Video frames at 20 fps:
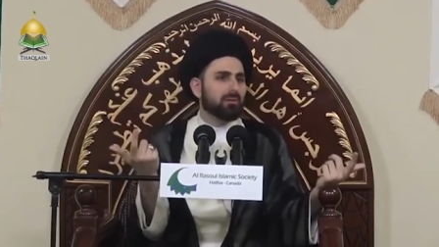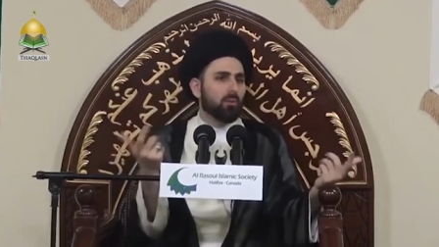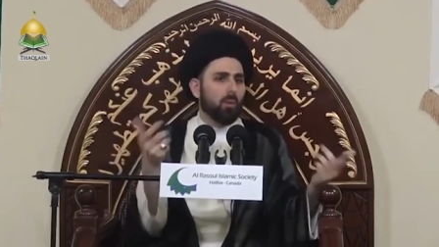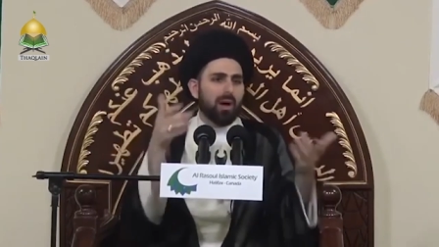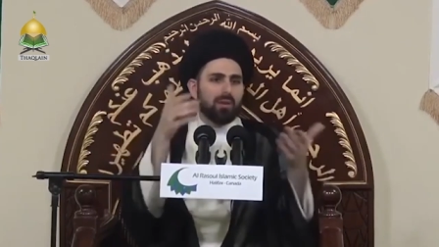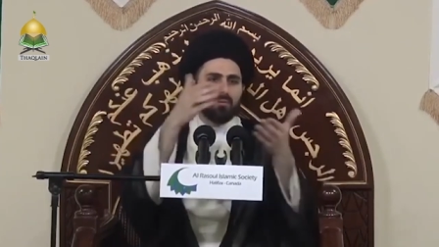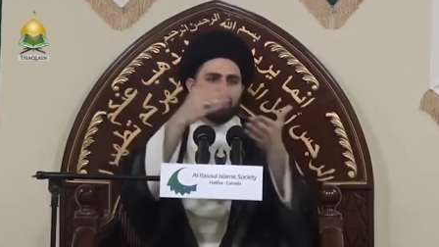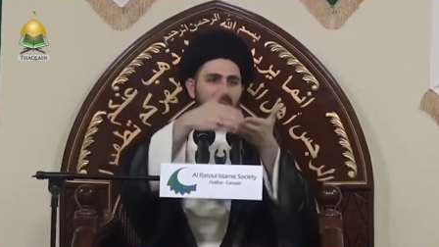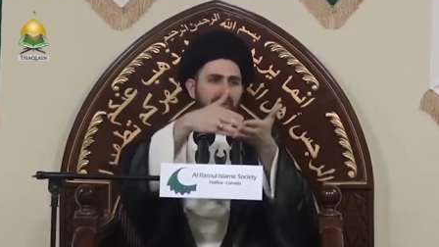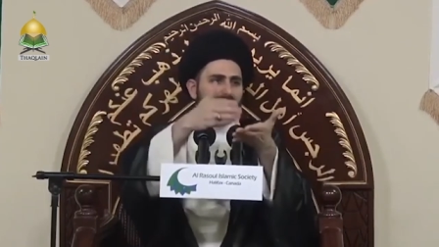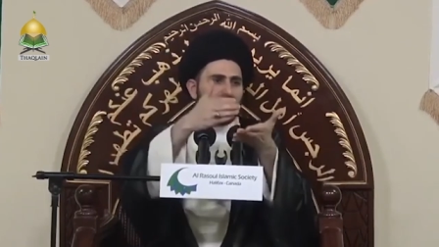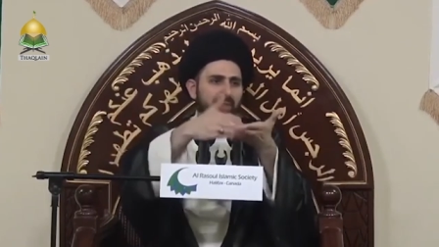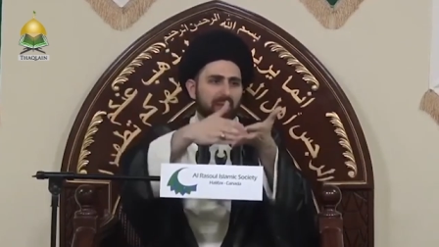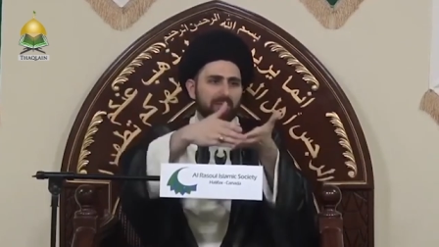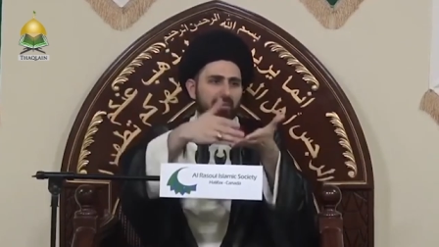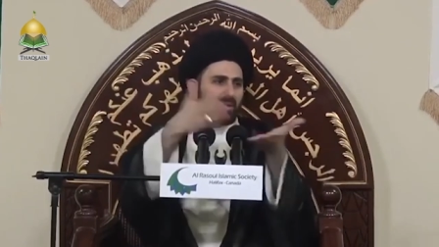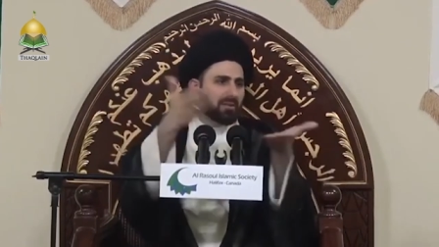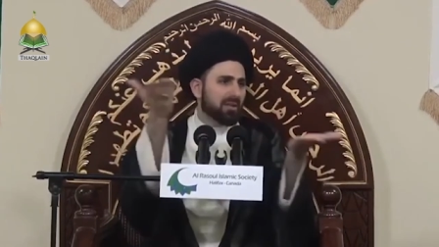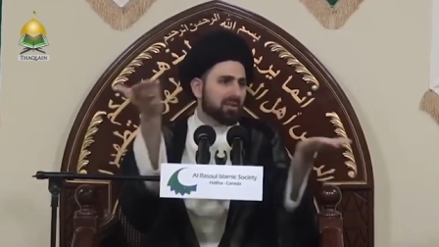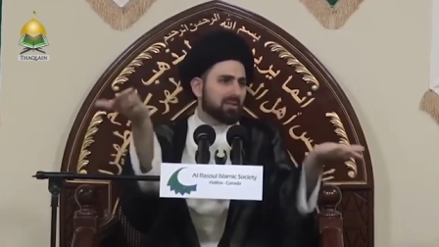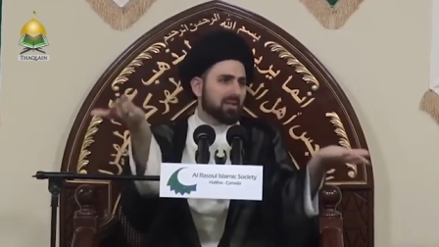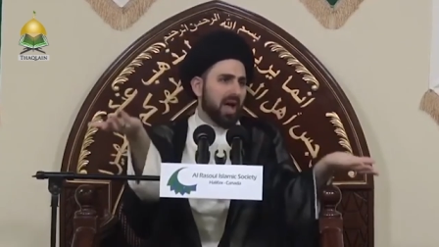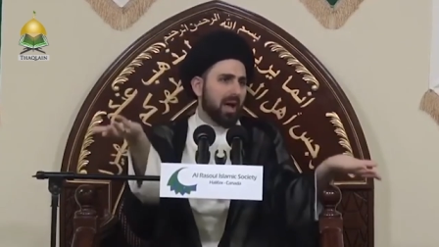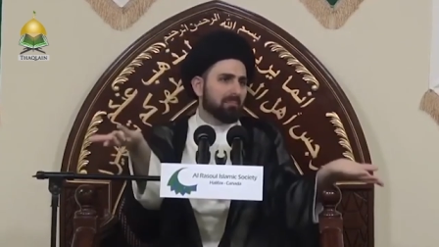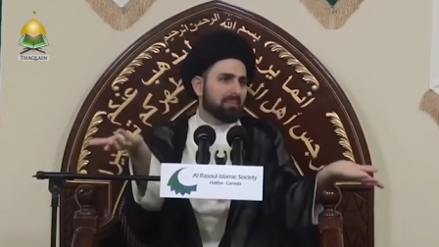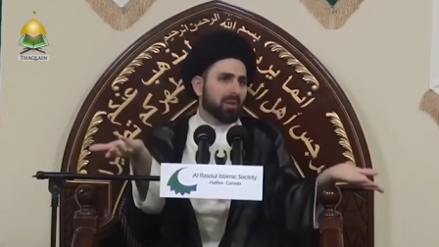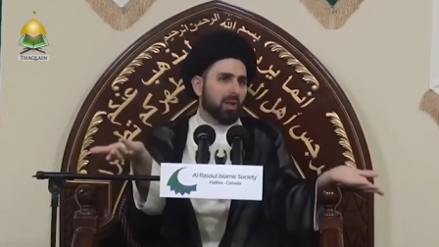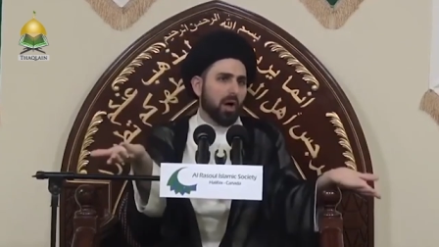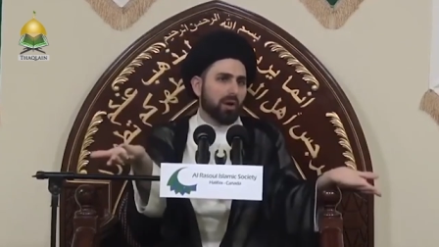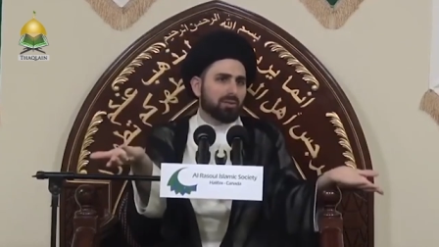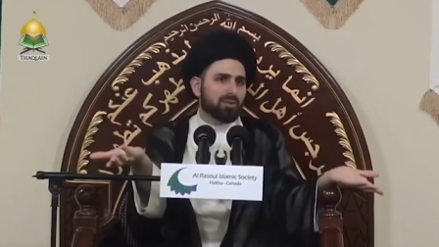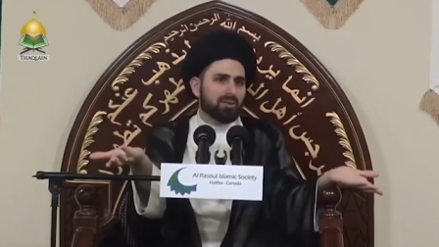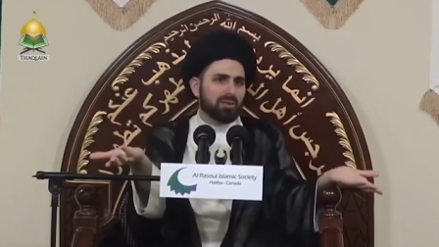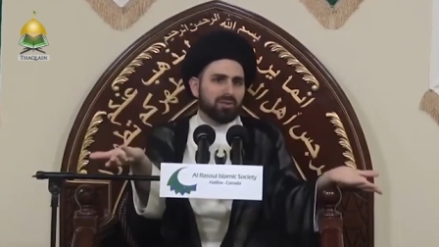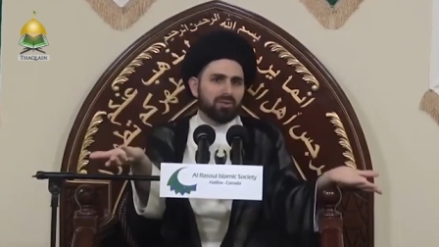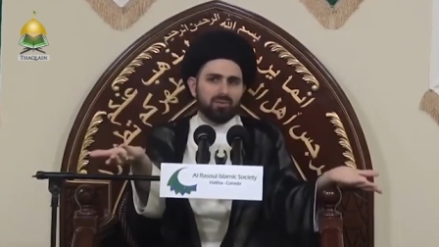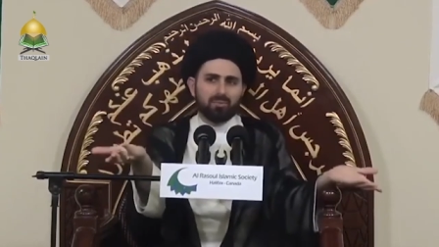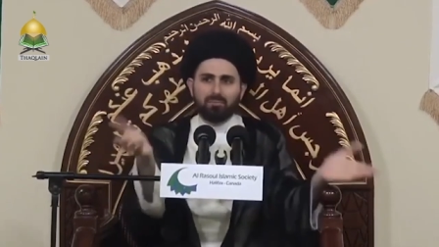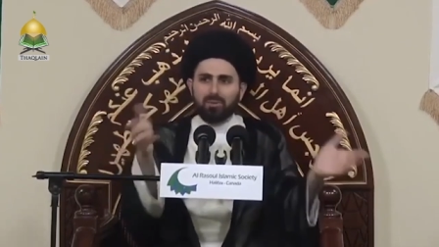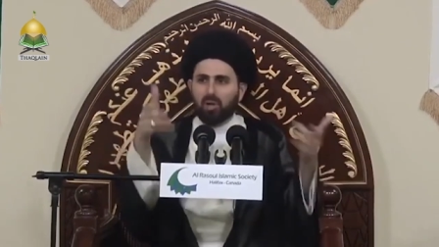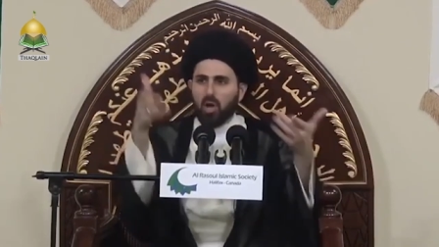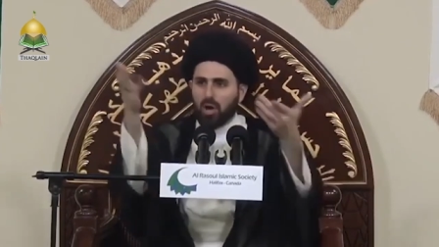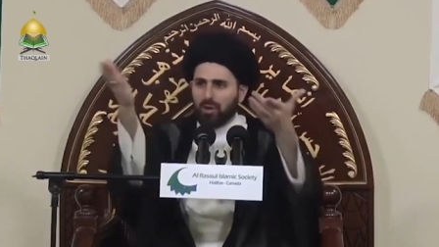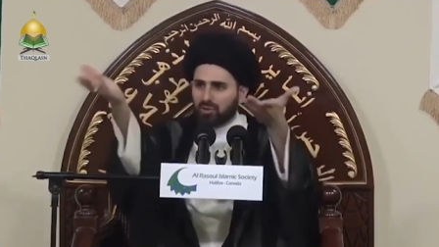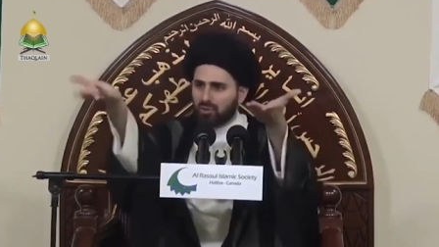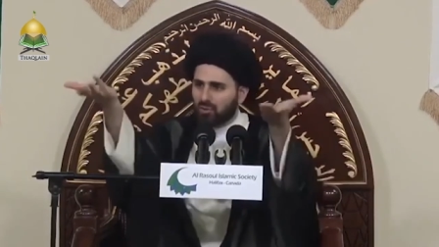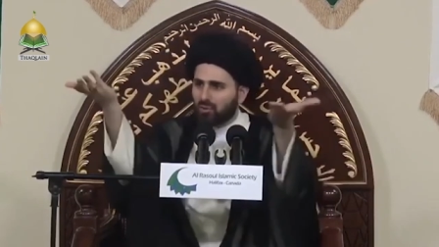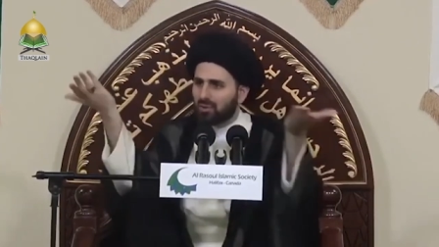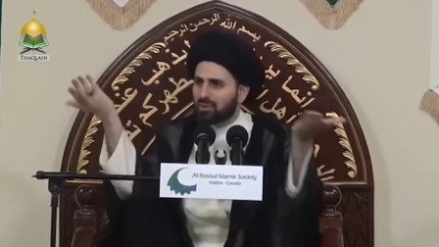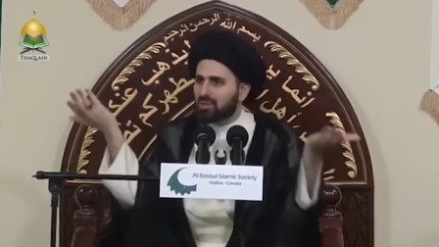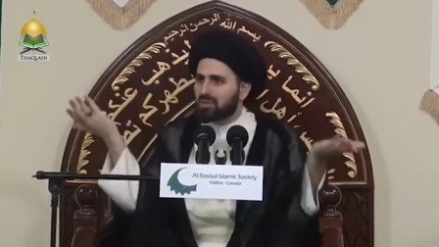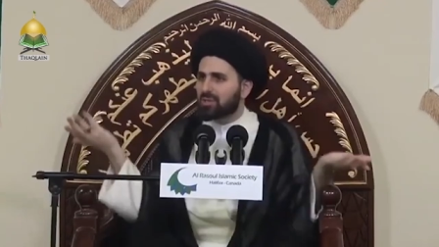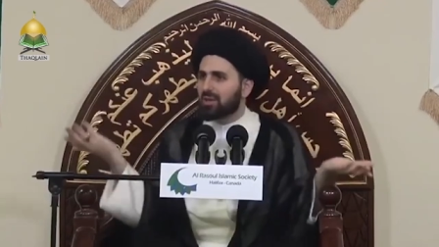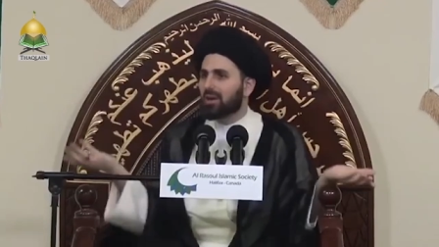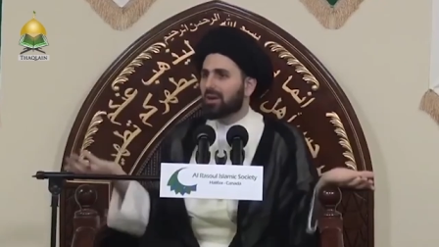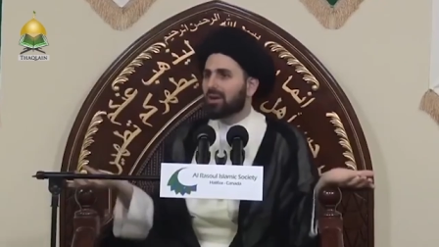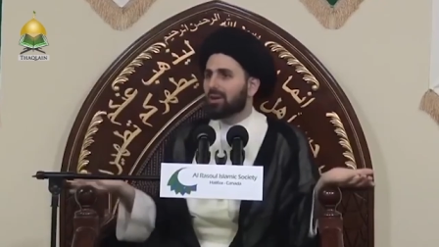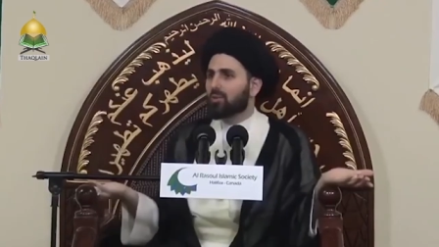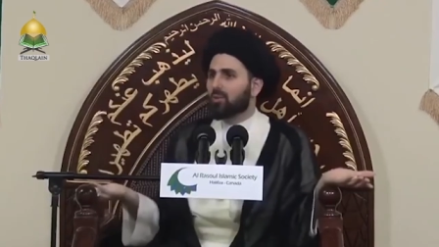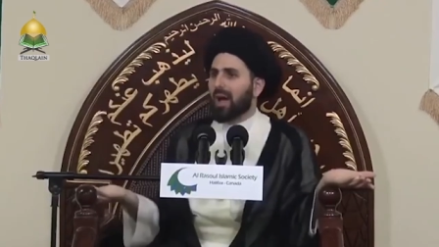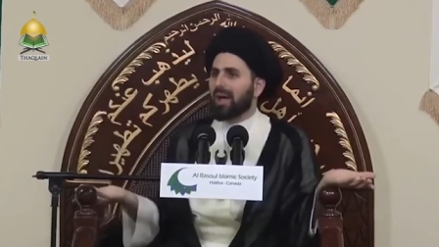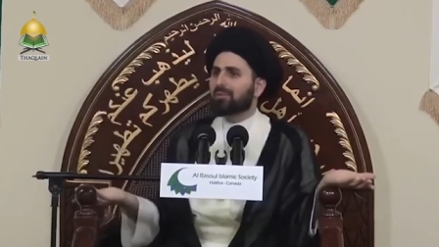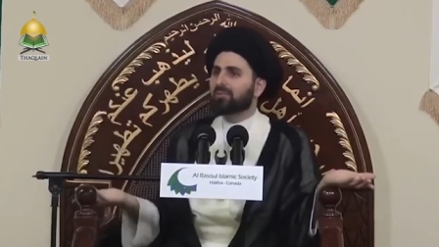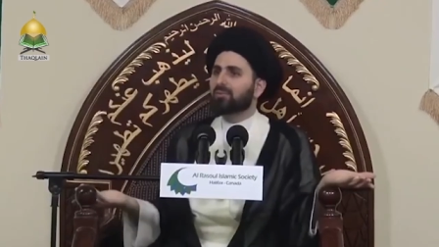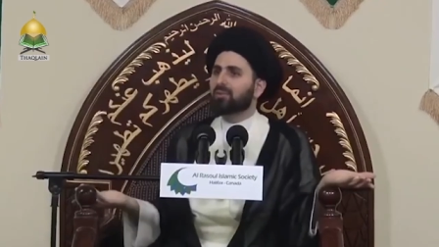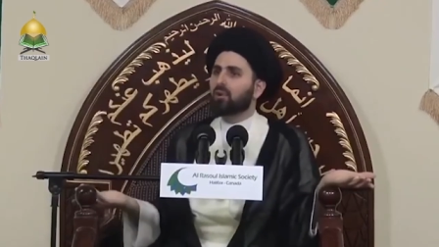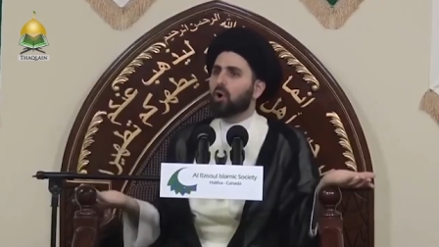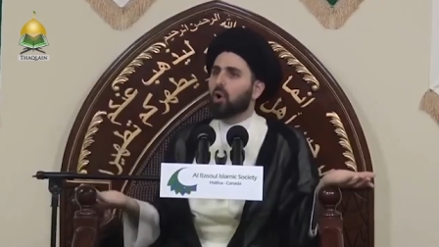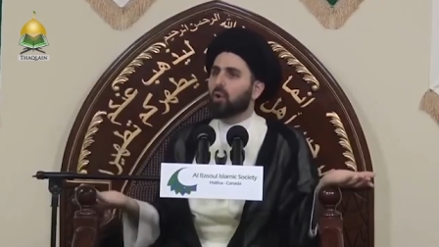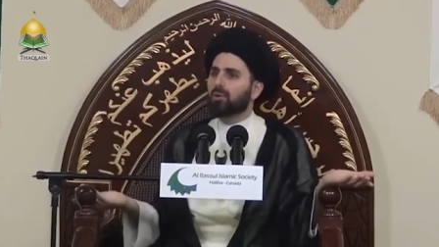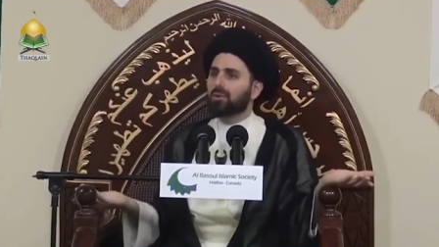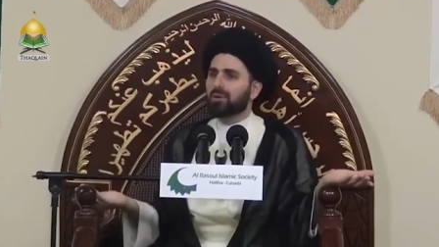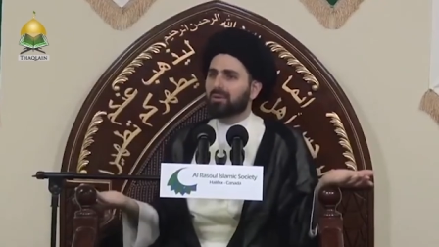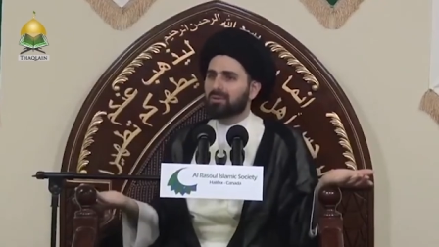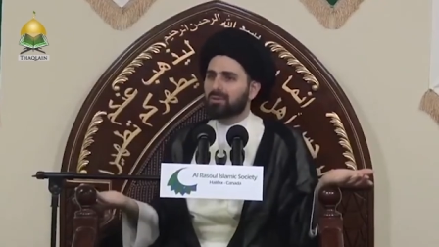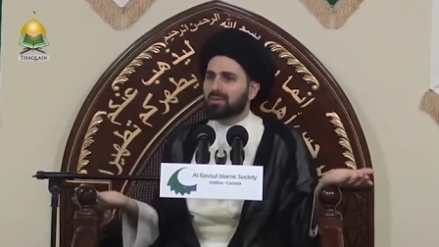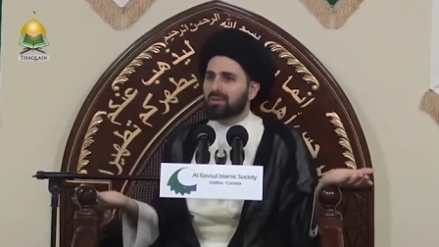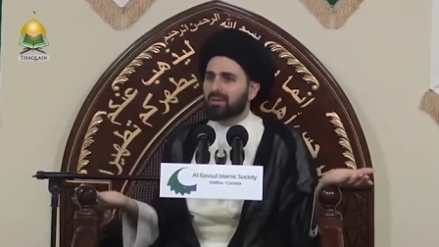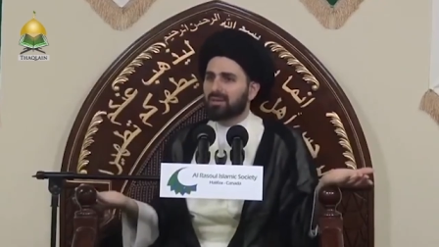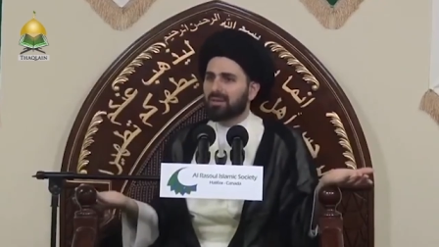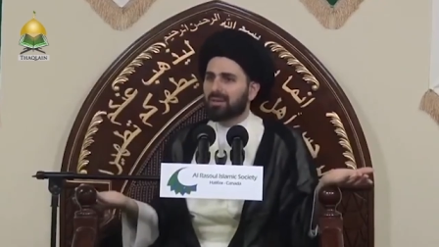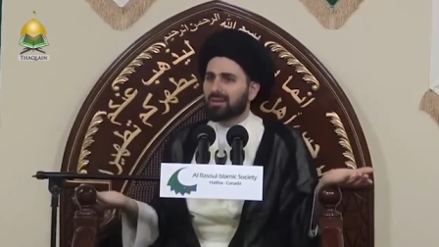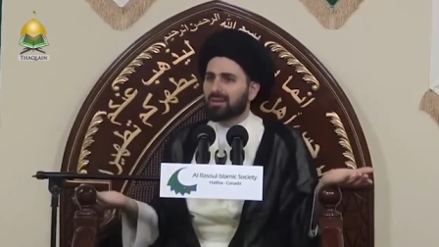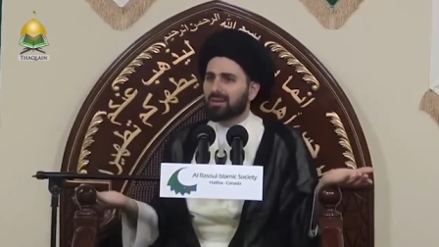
1/5 of it does not belong to you. It belongs to its rightful owners.